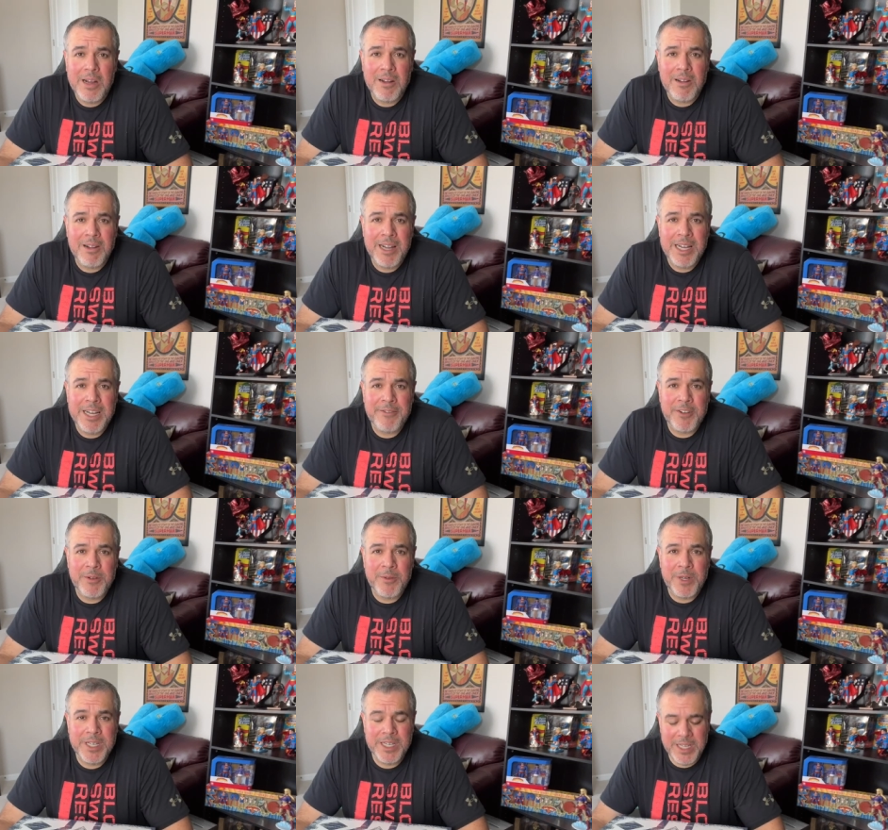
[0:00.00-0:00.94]
All right,
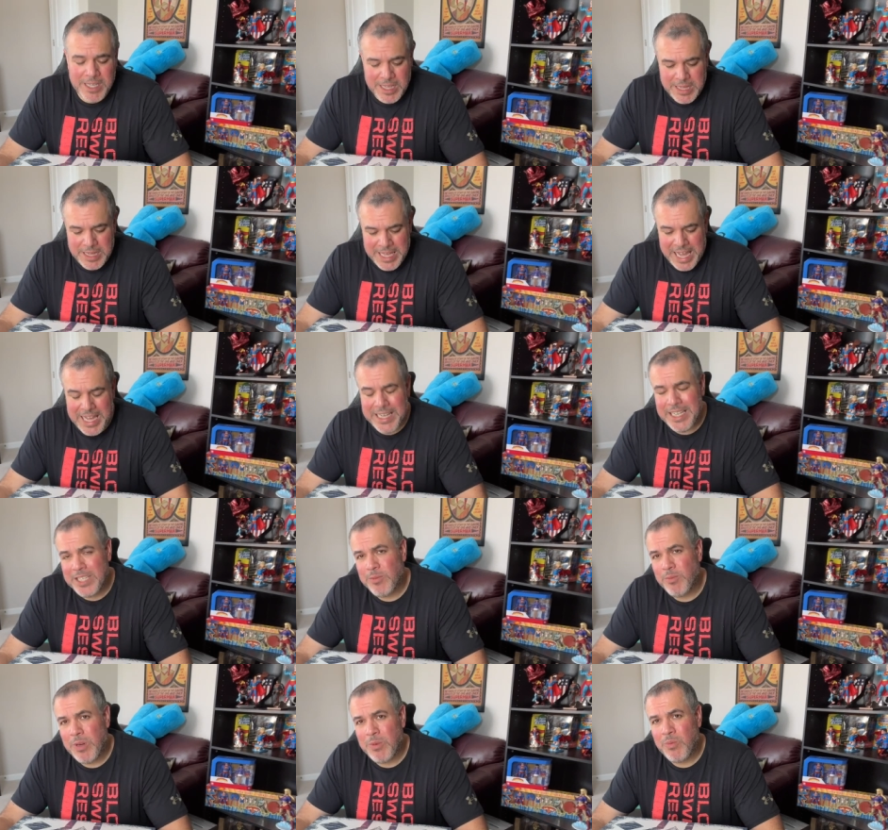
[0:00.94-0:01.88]
everyone, that
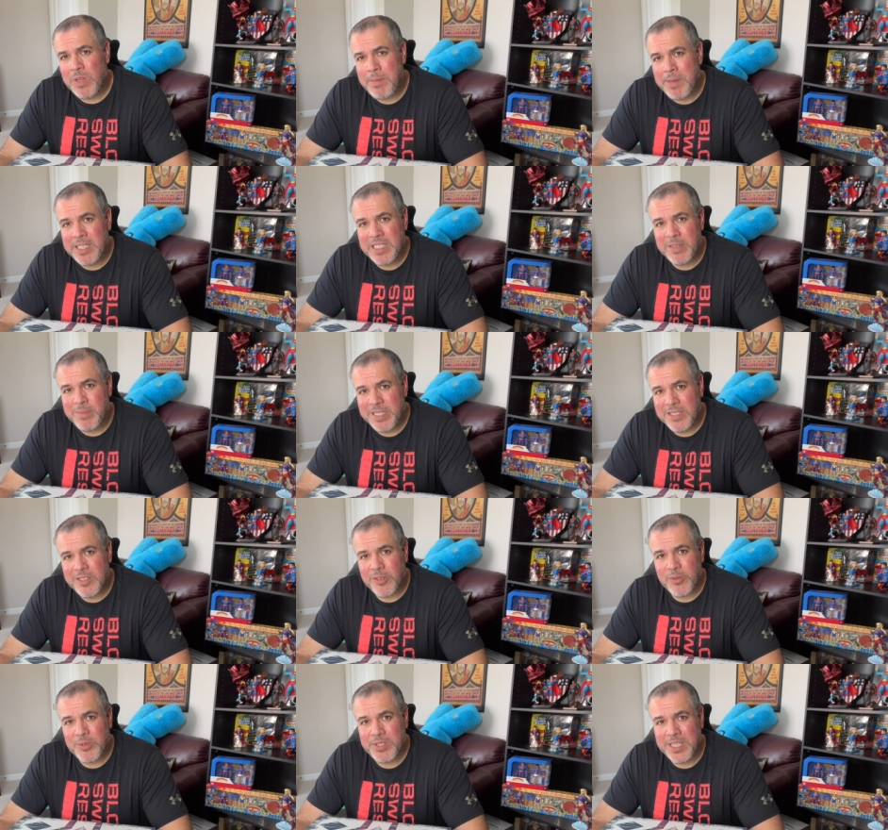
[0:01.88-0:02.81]
is what we picked up at
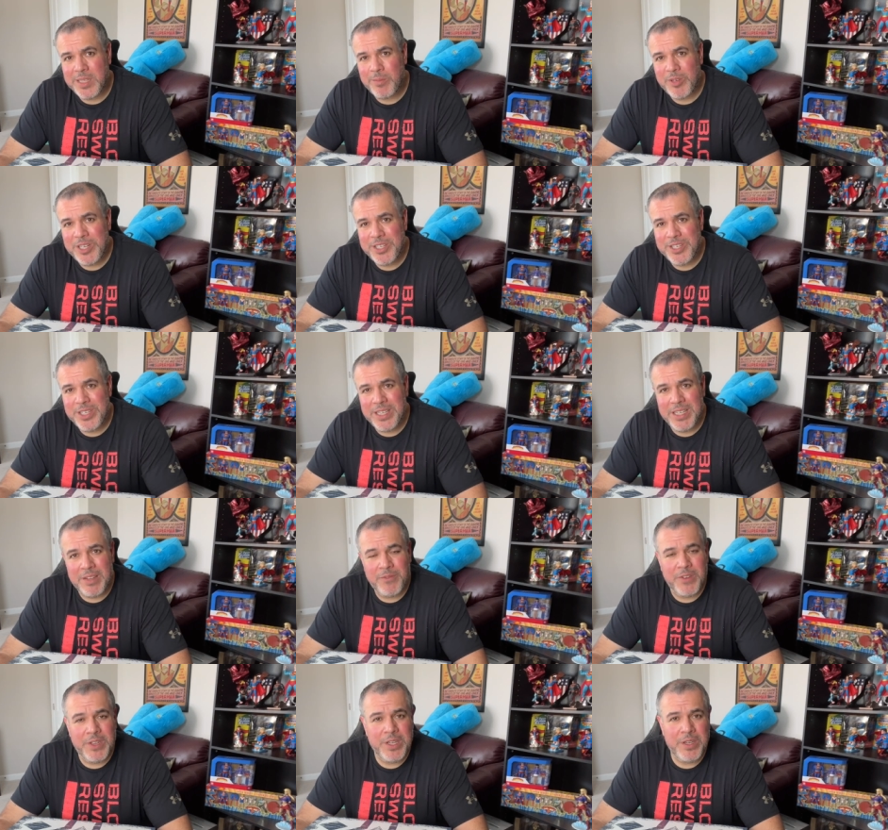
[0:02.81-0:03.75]
Star Wars Celebration.
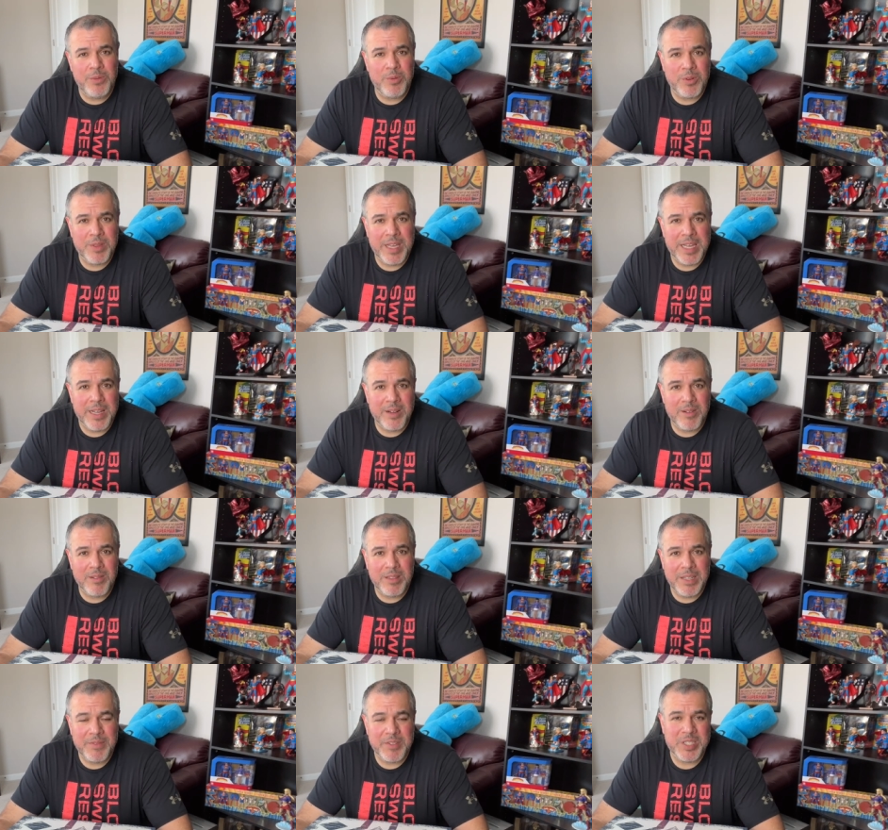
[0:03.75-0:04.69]
If you were there,
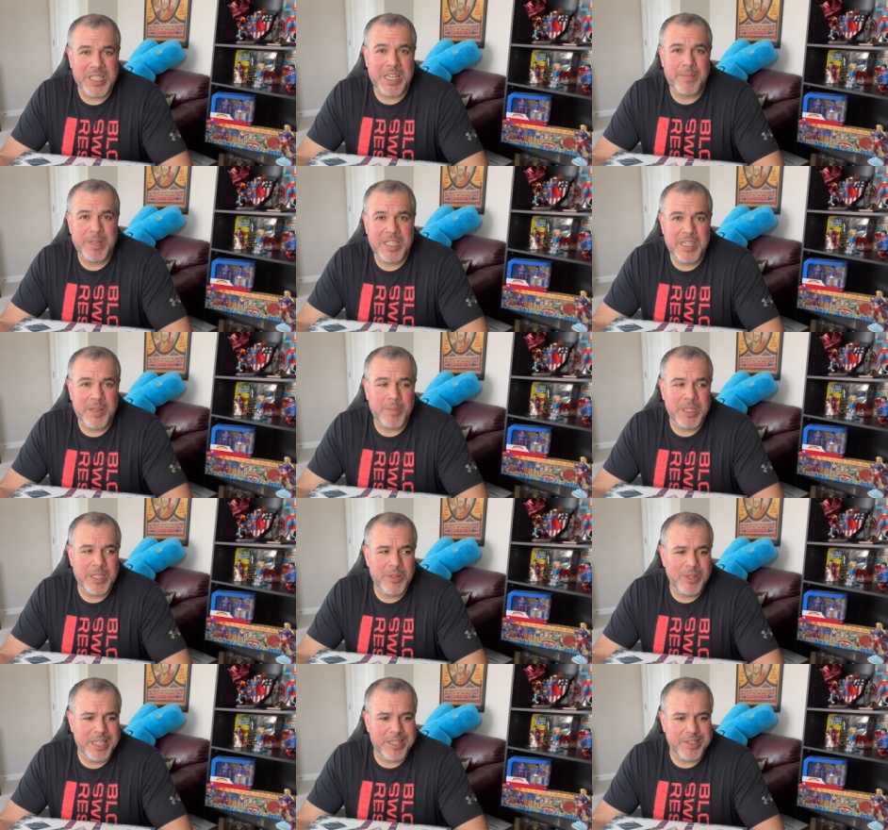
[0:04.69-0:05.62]
leave us a comment down
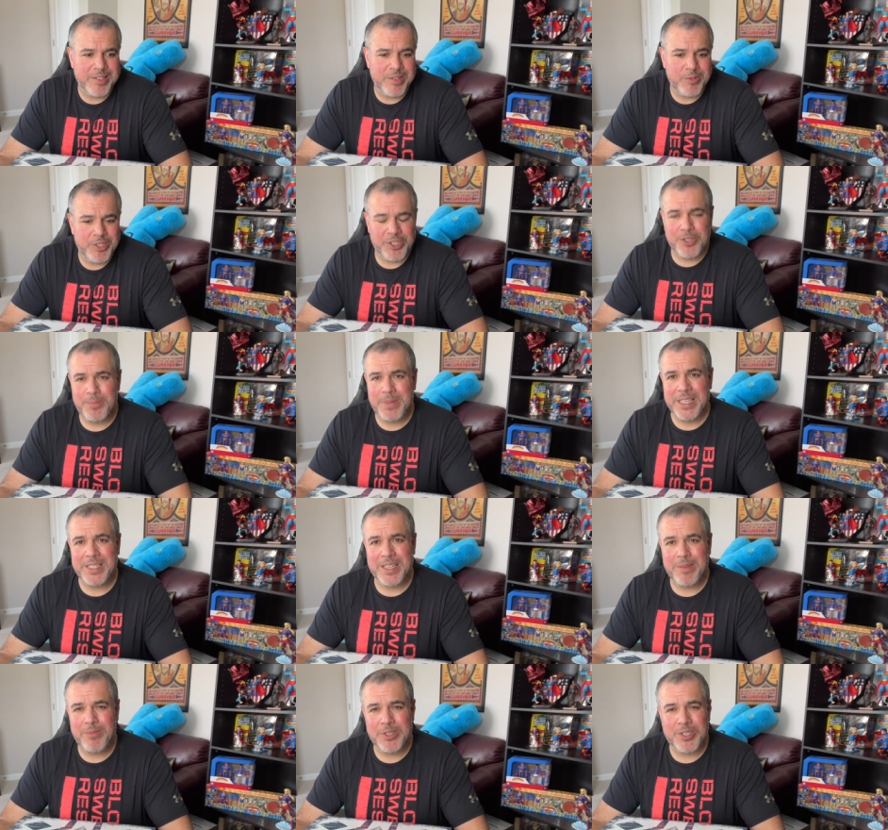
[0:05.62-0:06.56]
below. Let us know what you picked
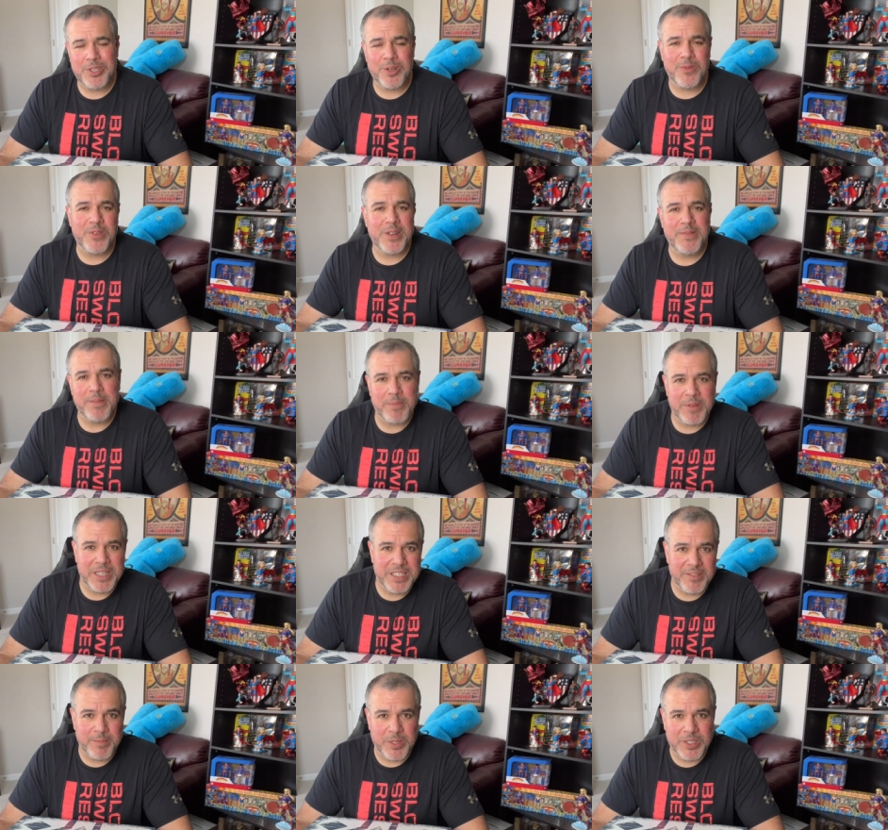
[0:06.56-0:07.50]
up, what your favorite
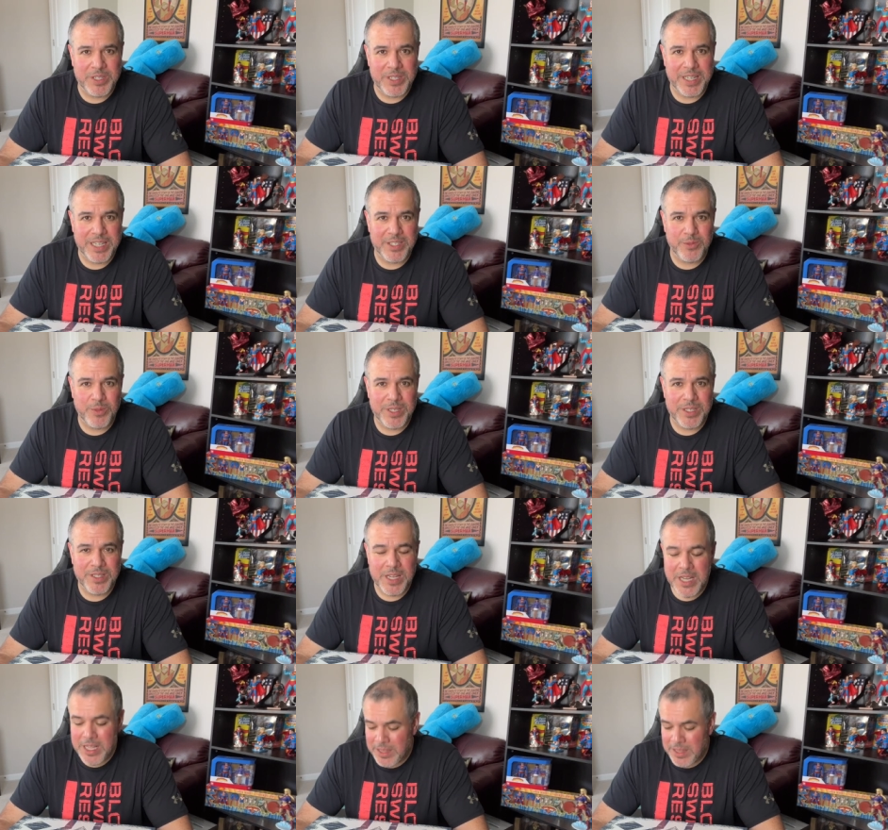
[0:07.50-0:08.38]
piece of merchandise was.